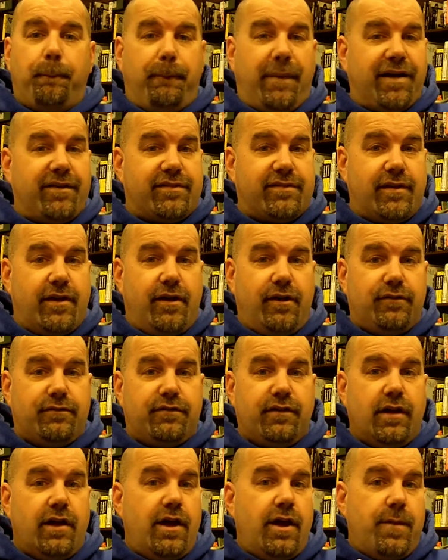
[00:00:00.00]
Myself,
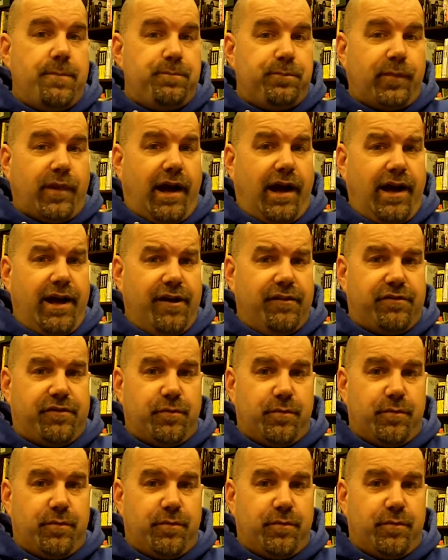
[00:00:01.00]
I have